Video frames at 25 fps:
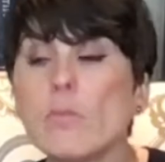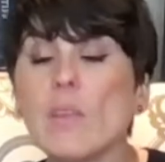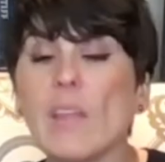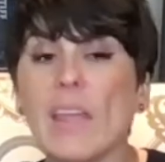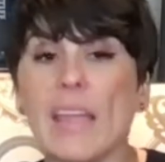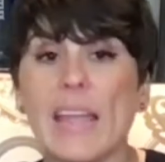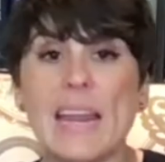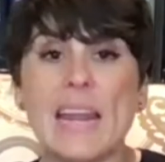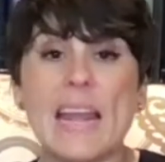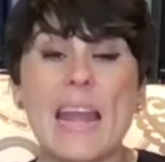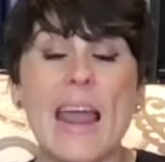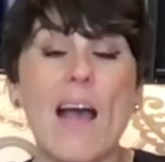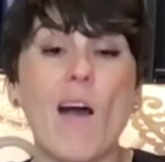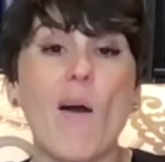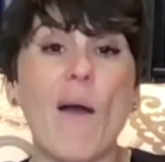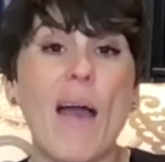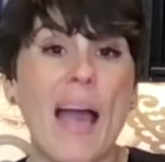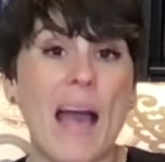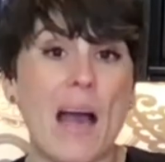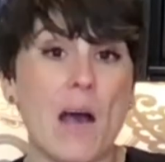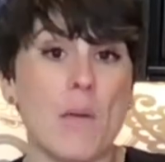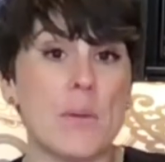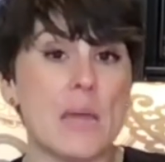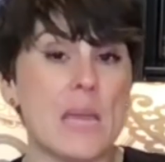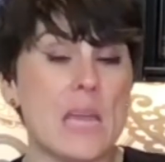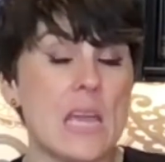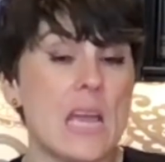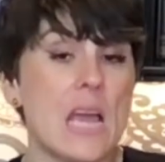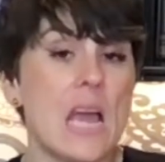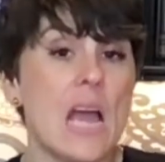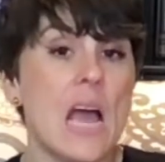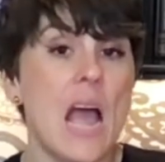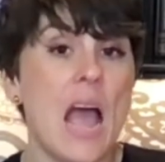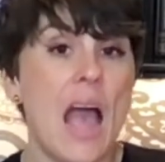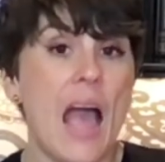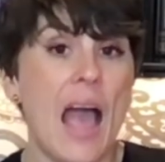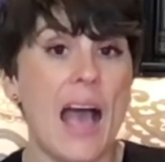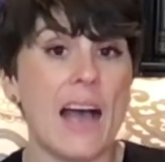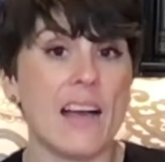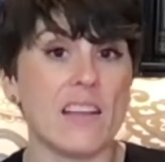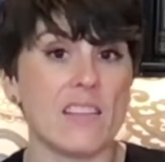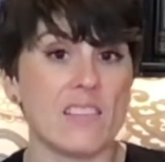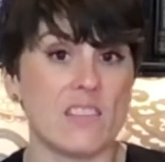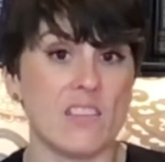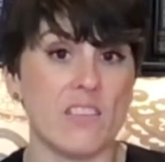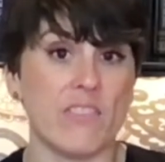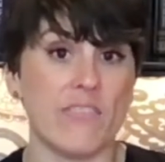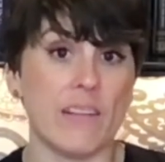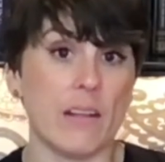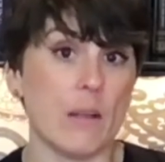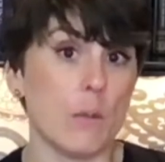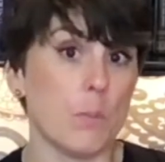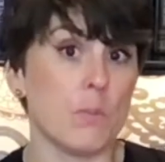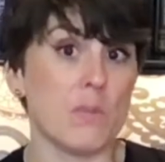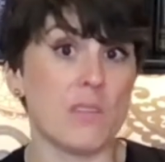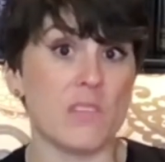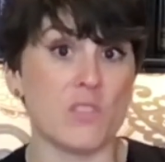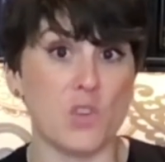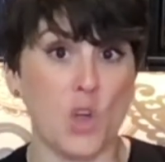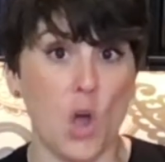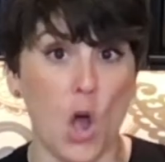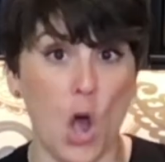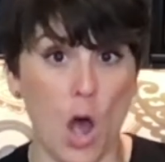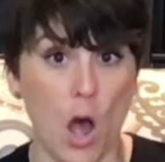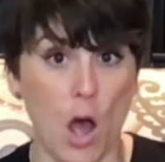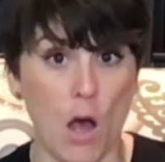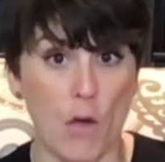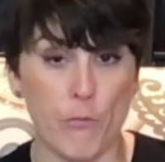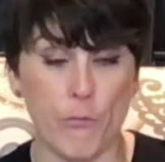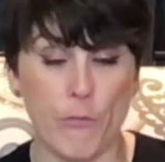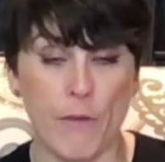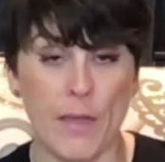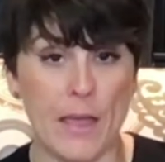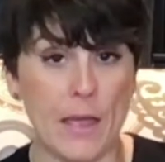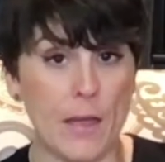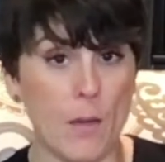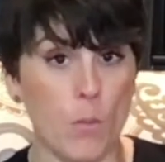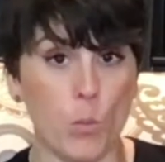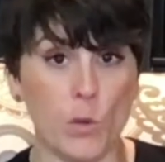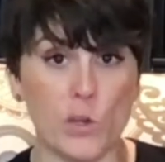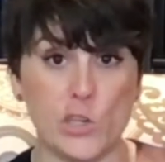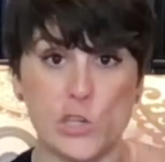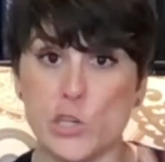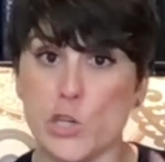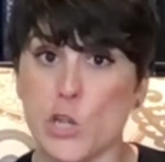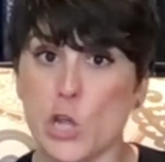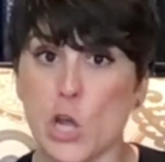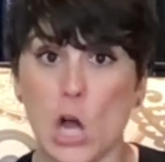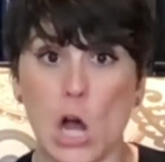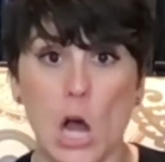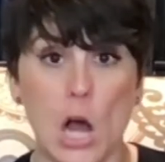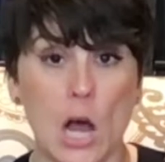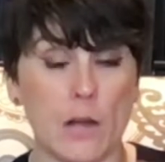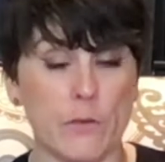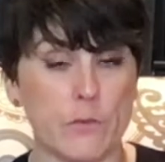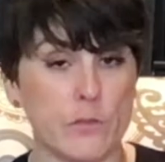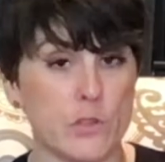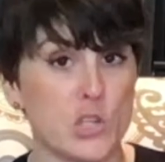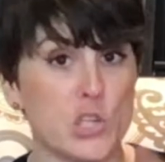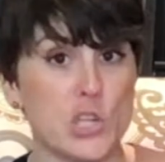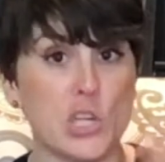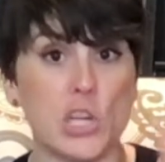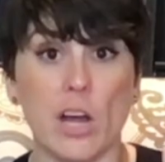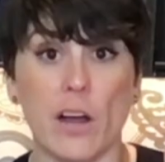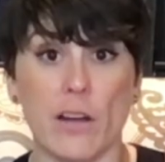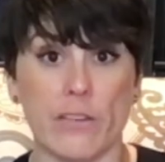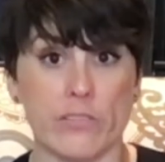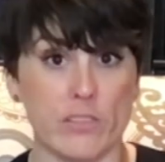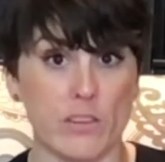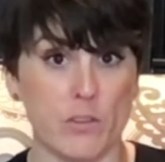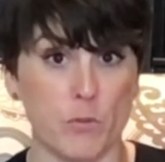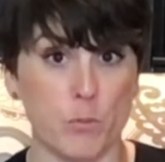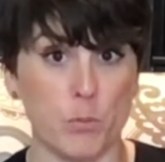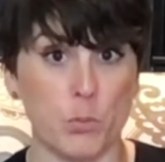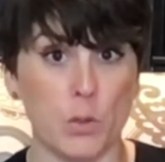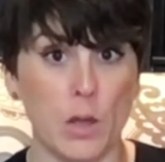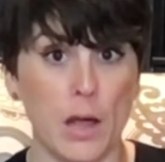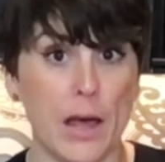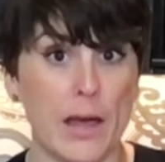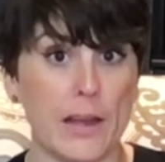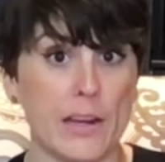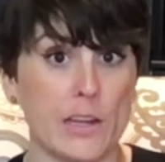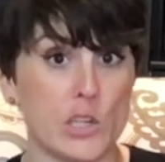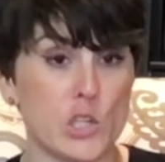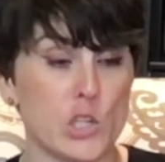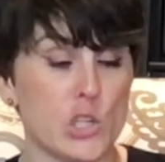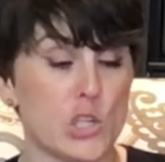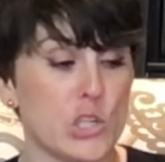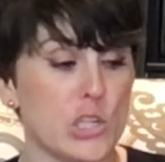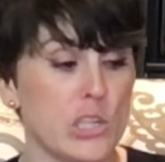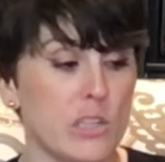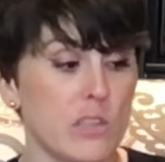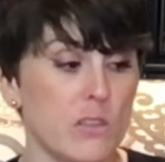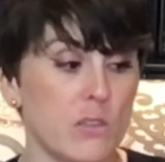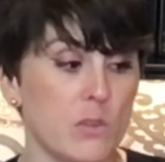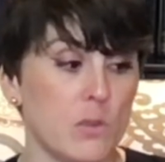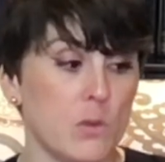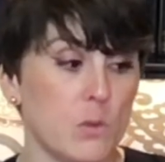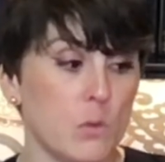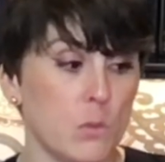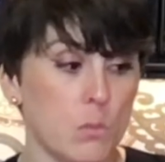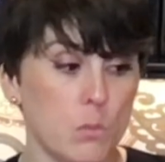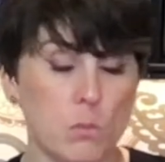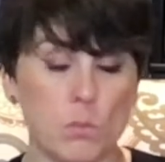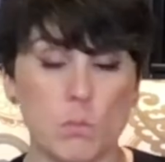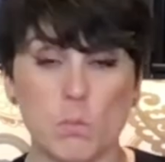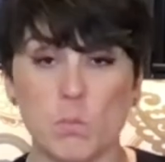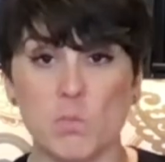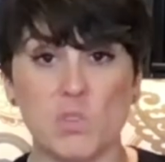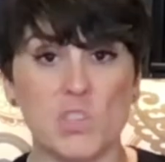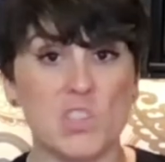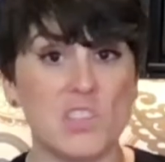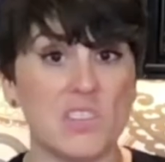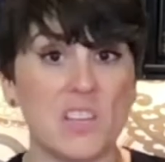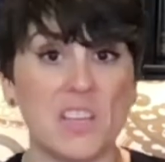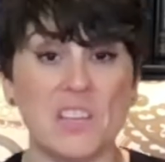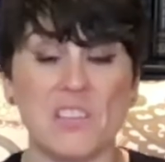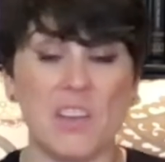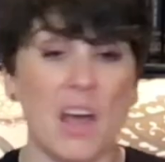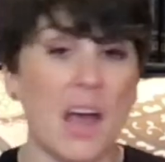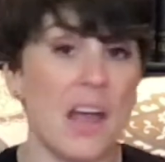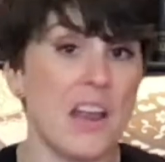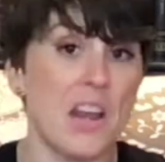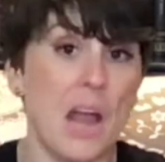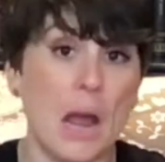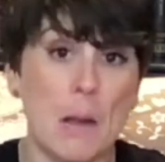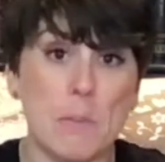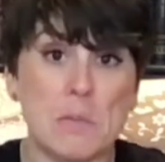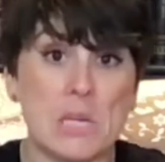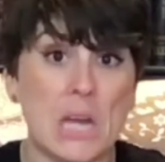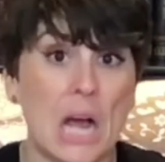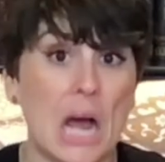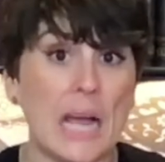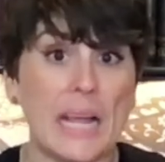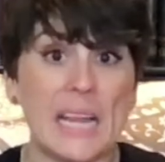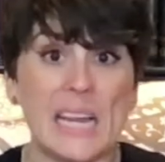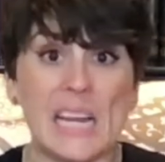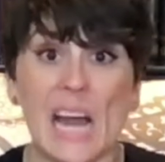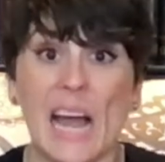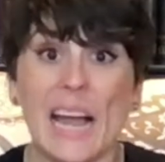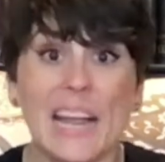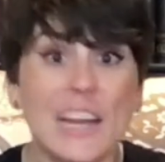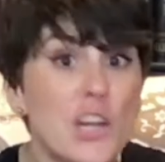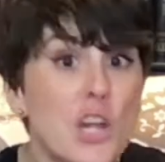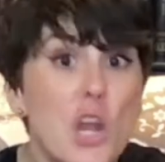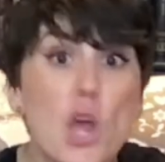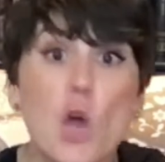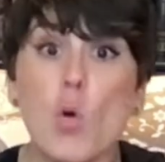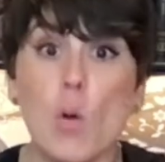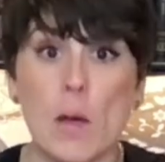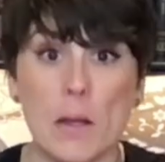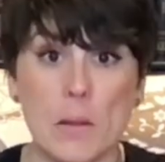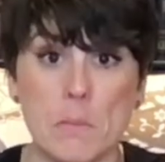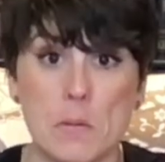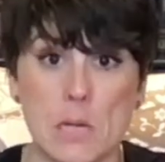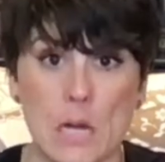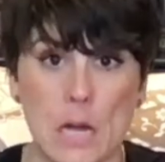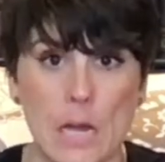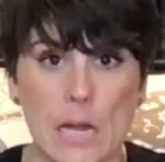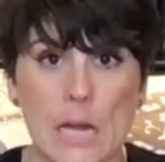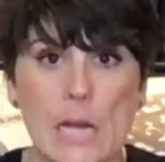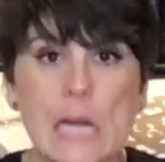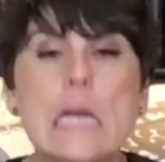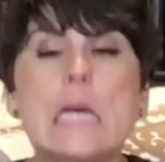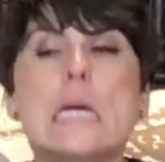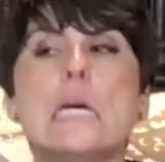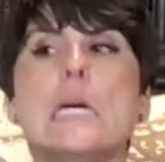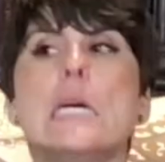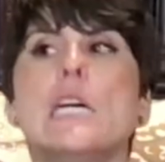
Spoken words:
And now Abbi has developed this cough, and when she coughs up blood, and she says, I'm dying. I know I'm dying.